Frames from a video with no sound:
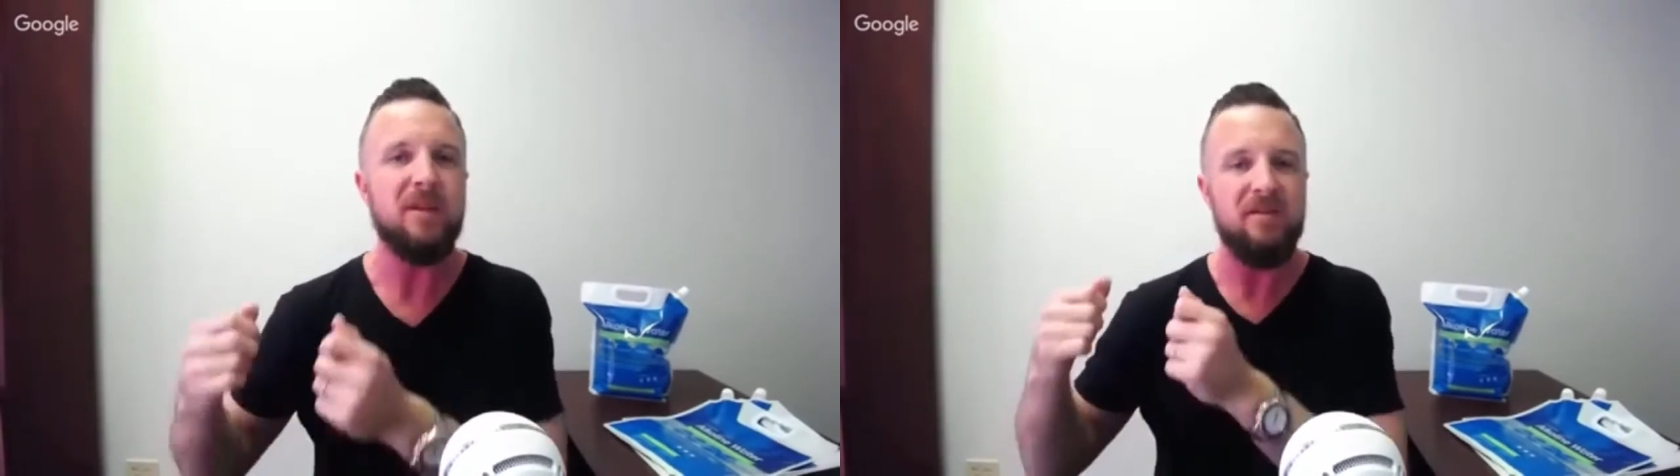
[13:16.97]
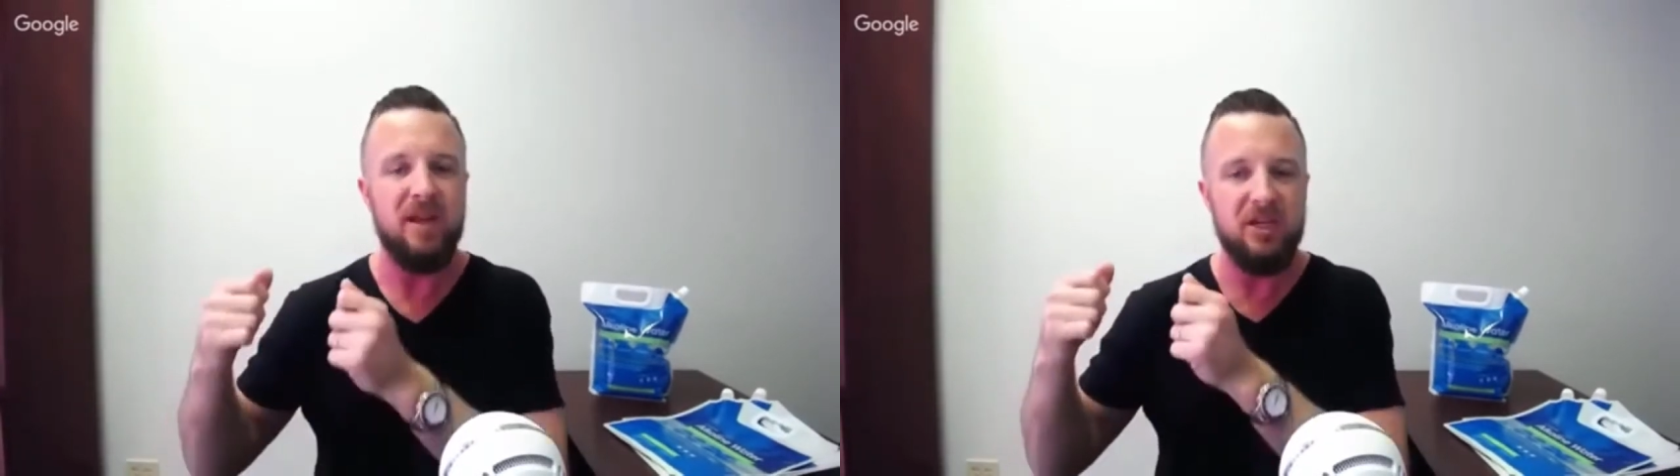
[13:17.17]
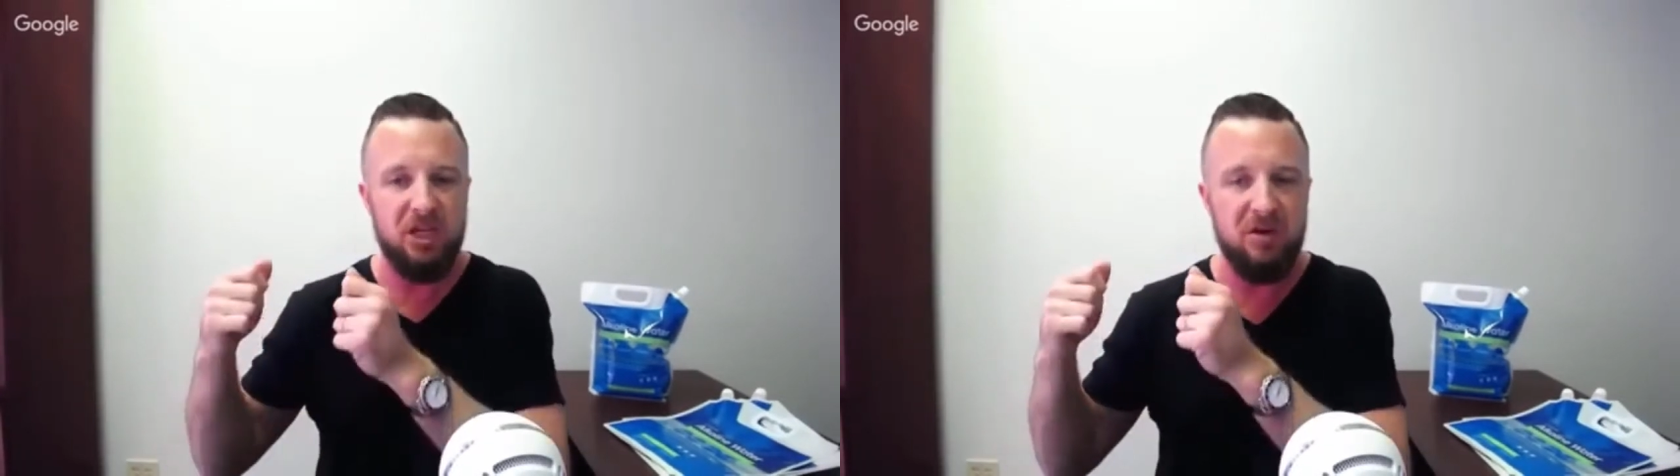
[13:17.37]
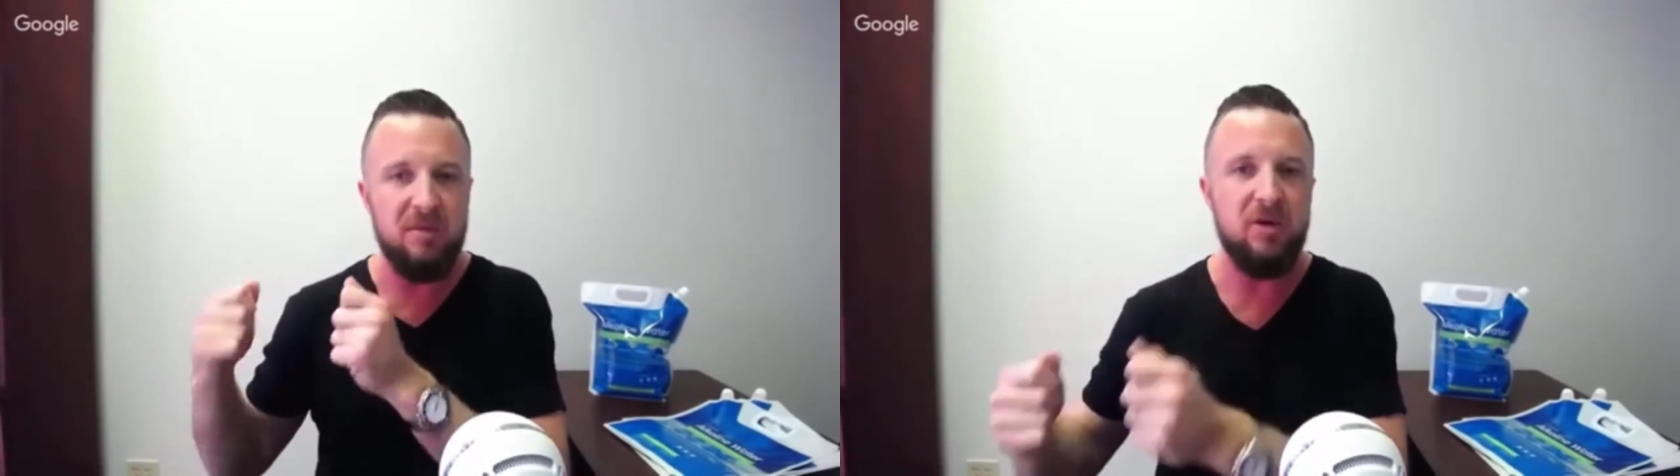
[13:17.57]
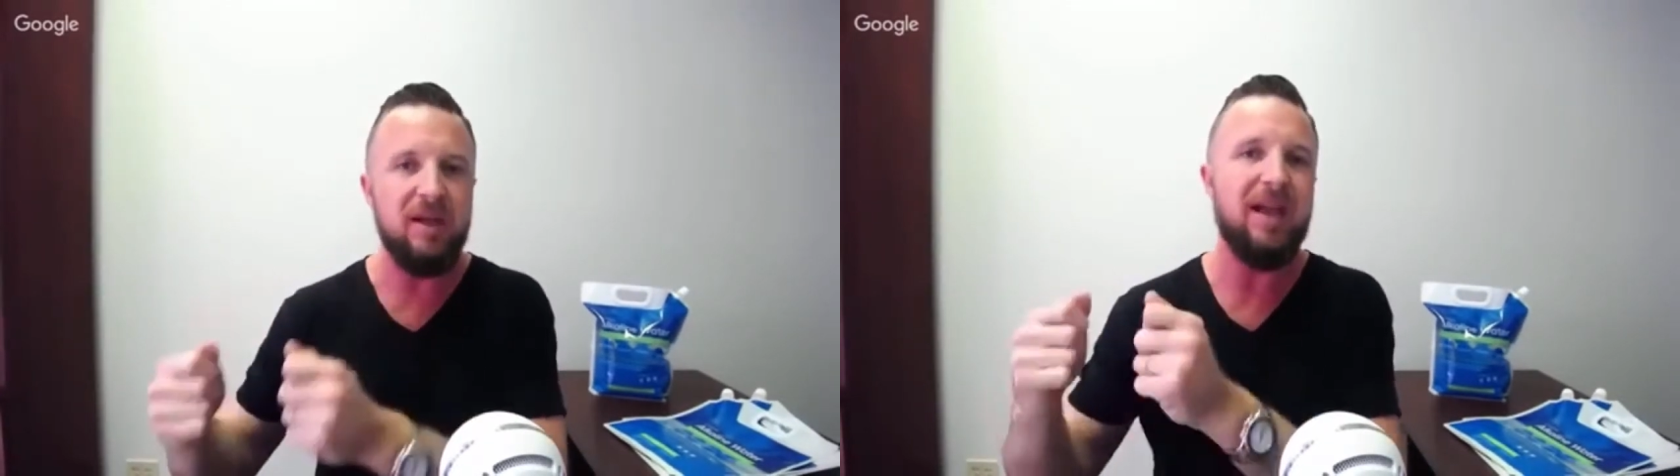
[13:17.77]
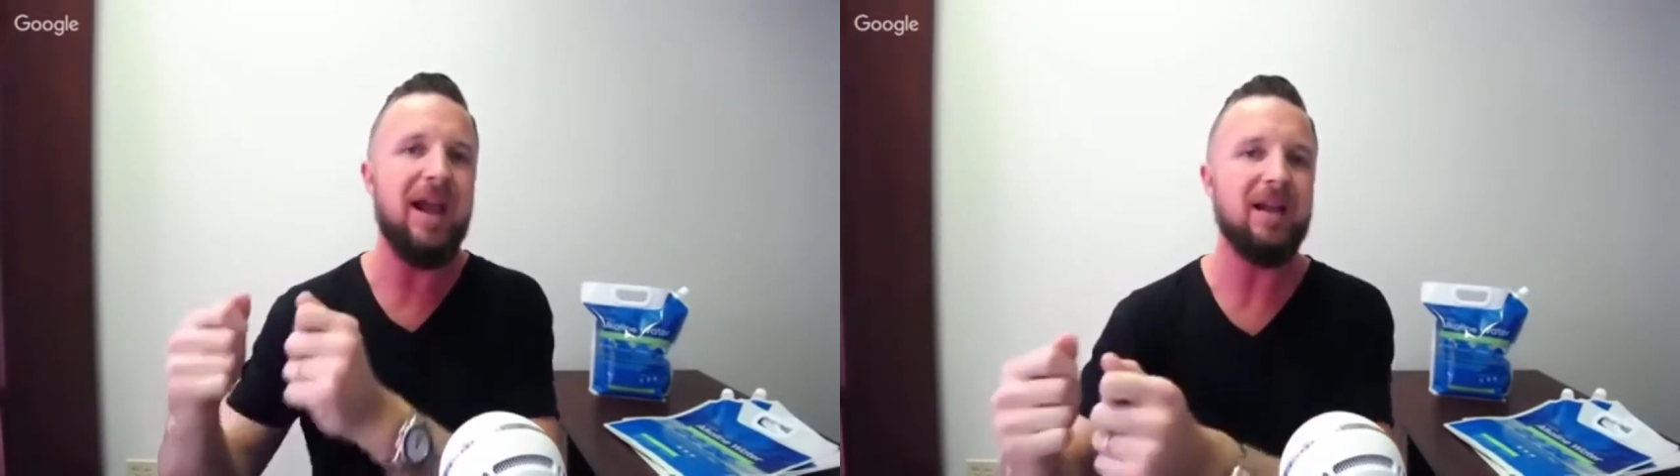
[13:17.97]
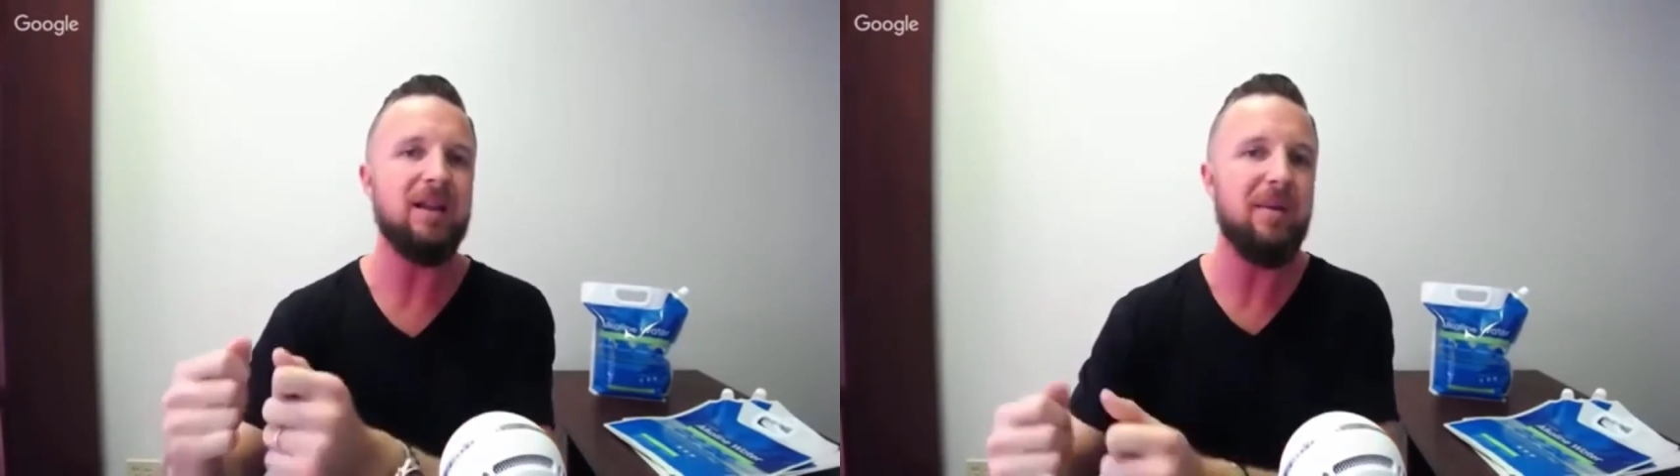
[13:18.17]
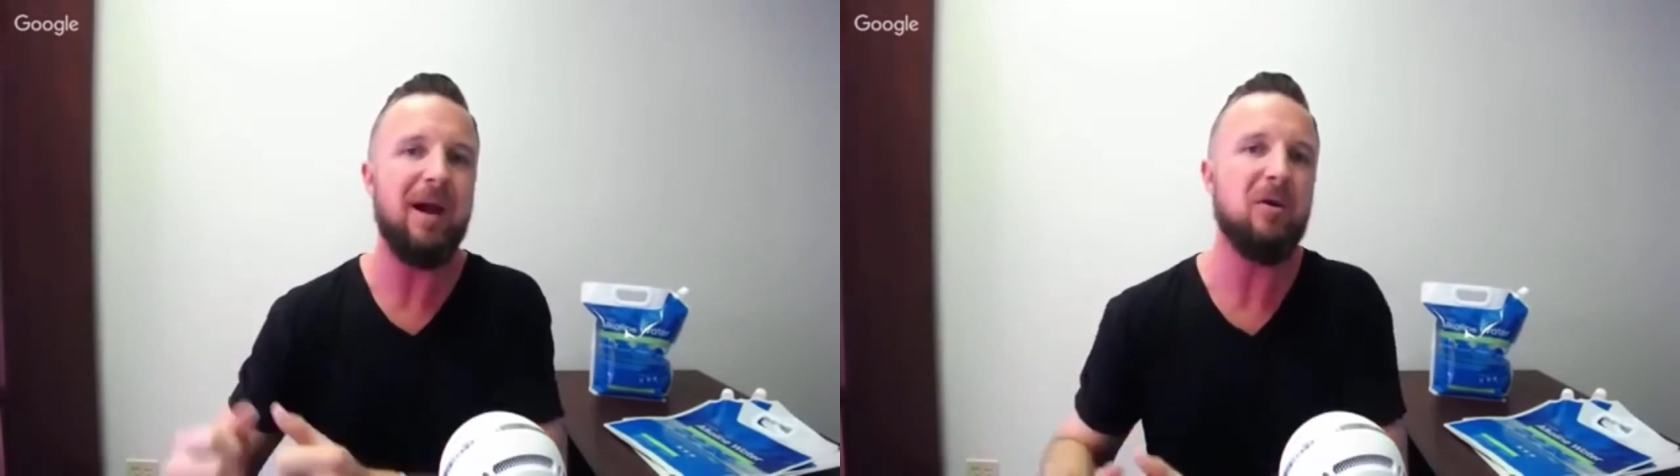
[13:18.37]
that communicated
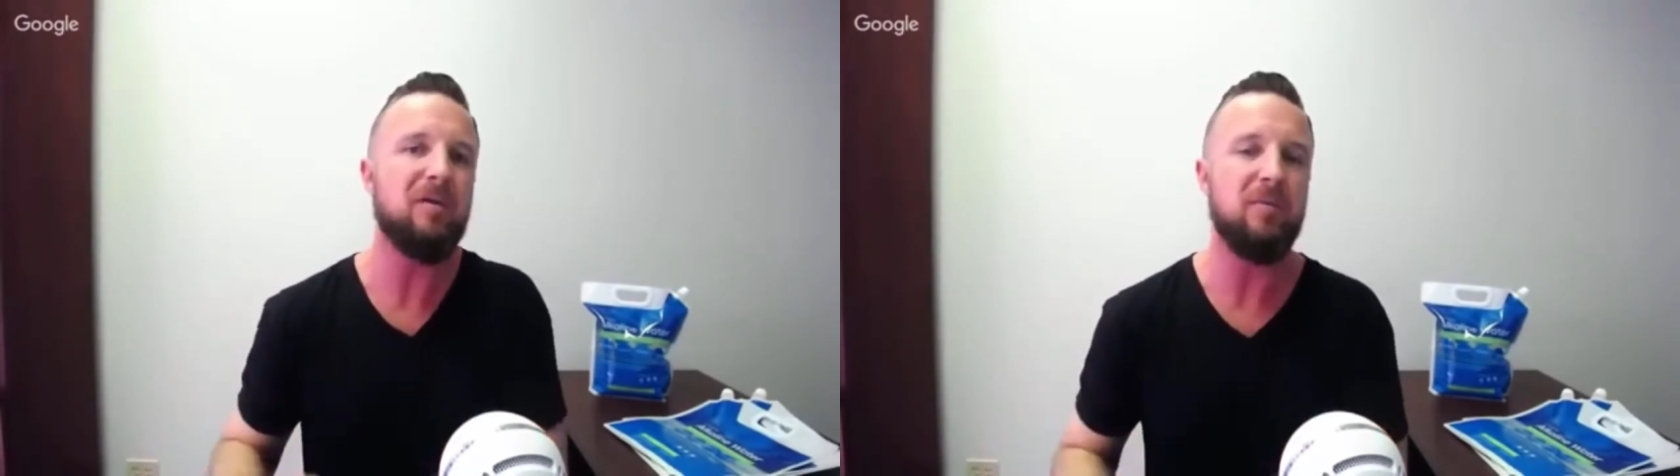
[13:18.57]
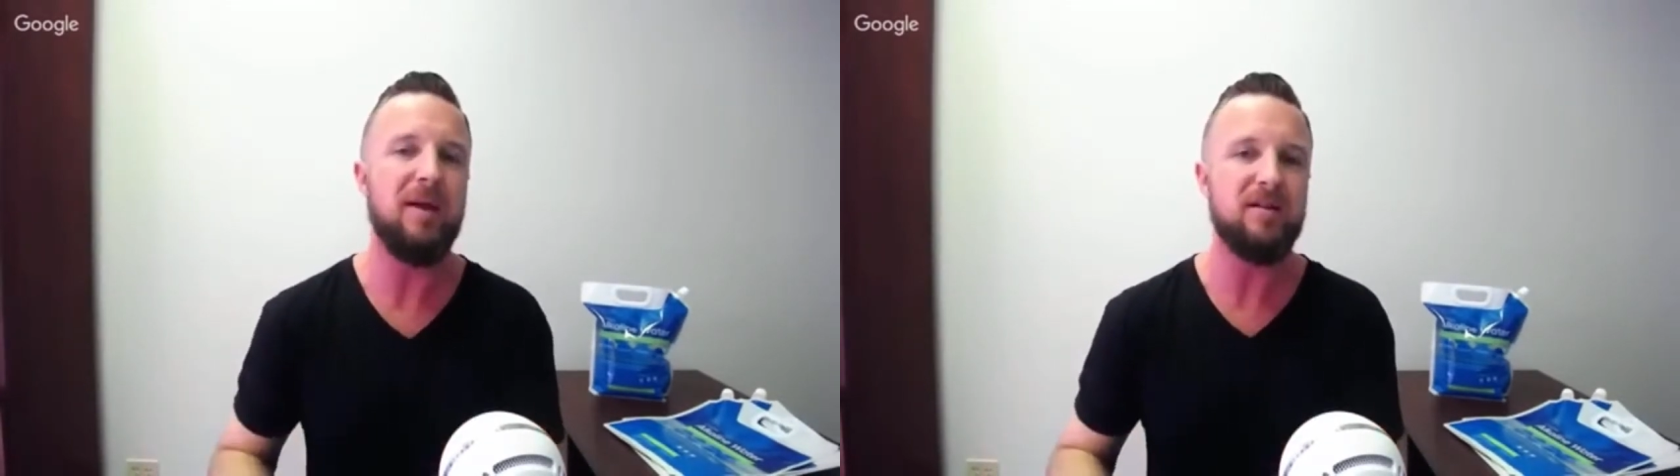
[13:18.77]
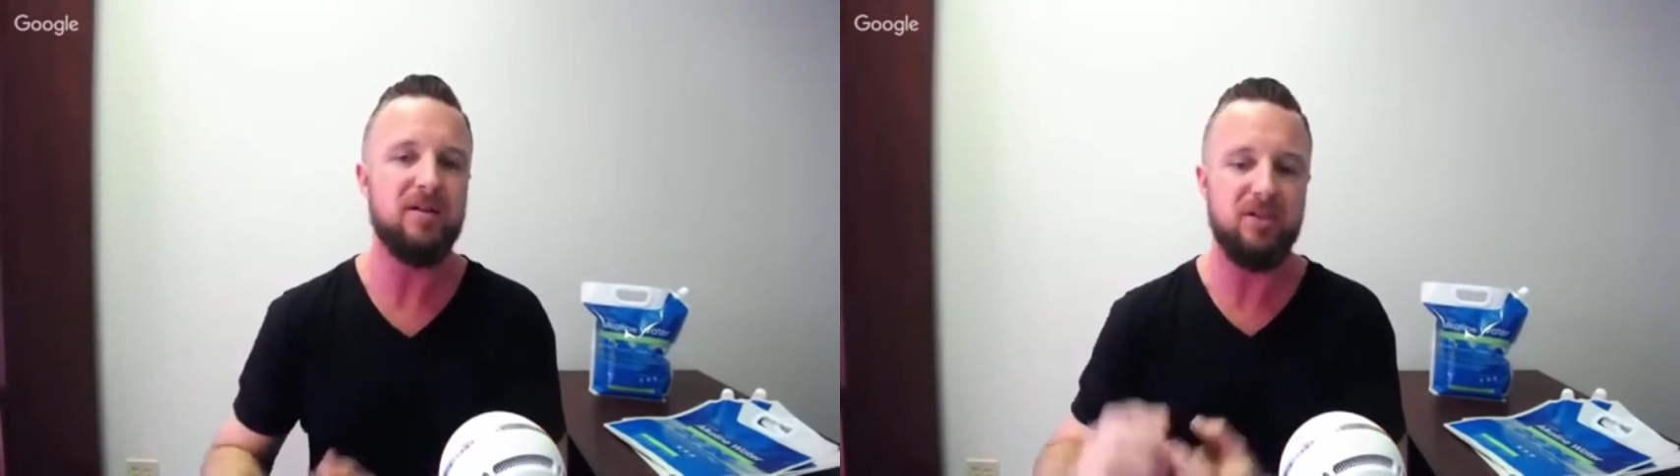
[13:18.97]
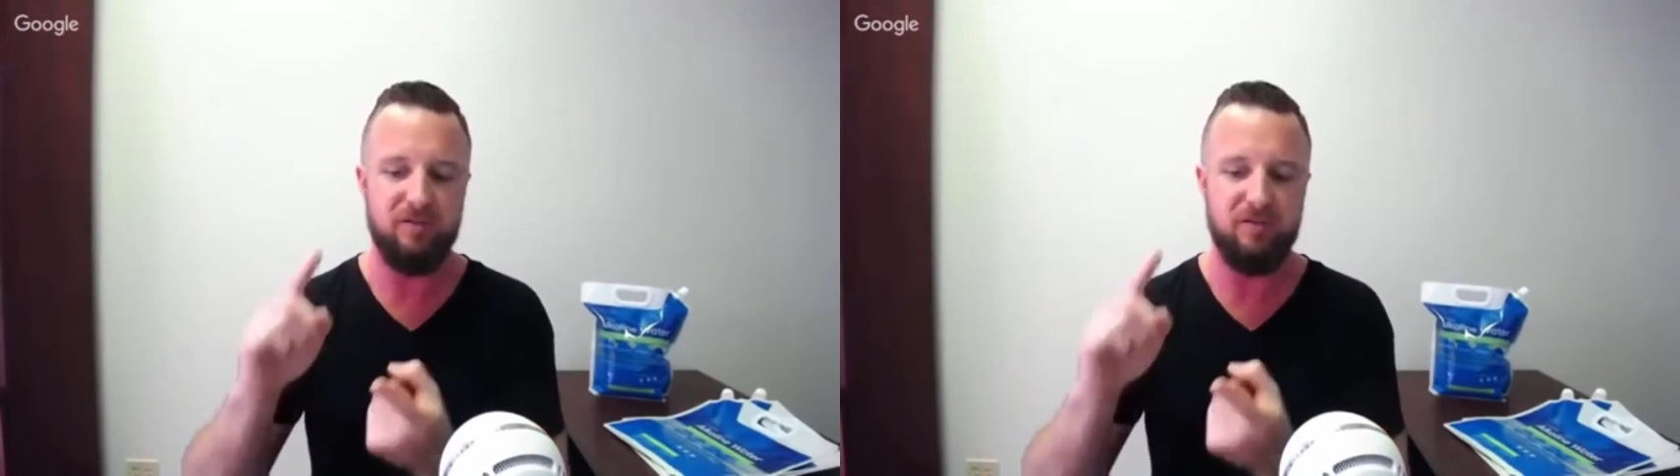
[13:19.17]
the powerful message